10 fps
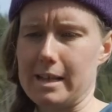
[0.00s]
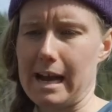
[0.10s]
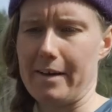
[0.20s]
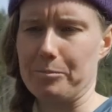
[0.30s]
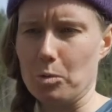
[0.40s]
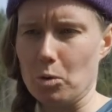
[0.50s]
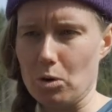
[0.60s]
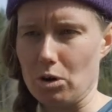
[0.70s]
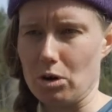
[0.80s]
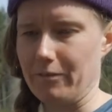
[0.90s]
to have
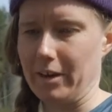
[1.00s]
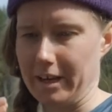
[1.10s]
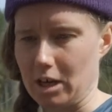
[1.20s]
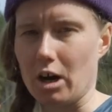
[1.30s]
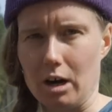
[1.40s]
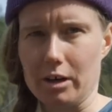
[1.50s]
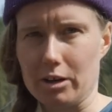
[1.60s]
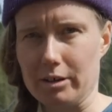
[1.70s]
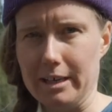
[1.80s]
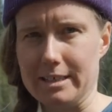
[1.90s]
more of like a
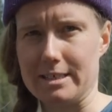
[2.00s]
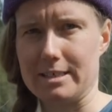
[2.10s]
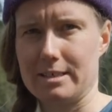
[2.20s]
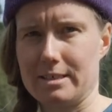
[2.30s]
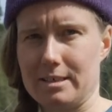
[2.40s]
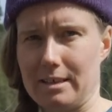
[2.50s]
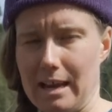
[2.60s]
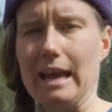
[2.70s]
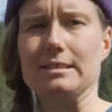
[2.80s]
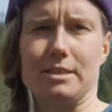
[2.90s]
concrete
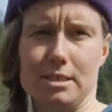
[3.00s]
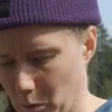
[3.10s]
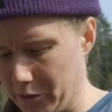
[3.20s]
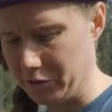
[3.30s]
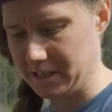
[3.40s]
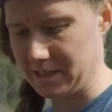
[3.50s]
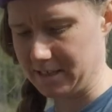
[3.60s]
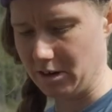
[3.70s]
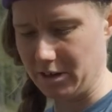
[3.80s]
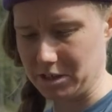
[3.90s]
answer, whether this is
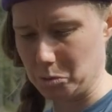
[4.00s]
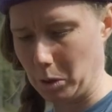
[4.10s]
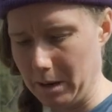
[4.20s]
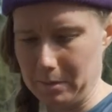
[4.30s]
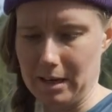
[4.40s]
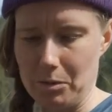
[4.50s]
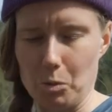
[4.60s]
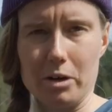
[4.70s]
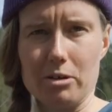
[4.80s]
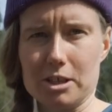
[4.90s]
going to sway me in
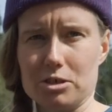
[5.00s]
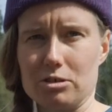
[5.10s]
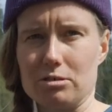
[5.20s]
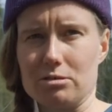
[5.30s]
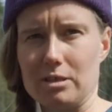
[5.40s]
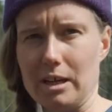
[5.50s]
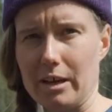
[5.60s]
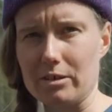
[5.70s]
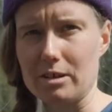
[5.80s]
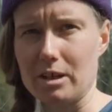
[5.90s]
one direction or the
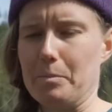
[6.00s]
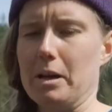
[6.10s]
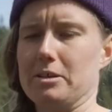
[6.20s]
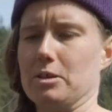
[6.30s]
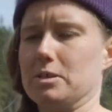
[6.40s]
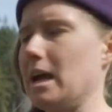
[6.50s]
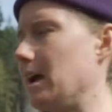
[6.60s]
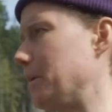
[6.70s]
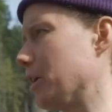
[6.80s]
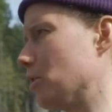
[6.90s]
other. But so say
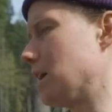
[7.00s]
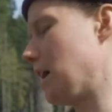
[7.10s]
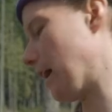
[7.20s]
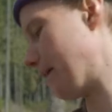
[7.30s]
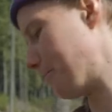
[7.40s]
I'm like, okay, I'm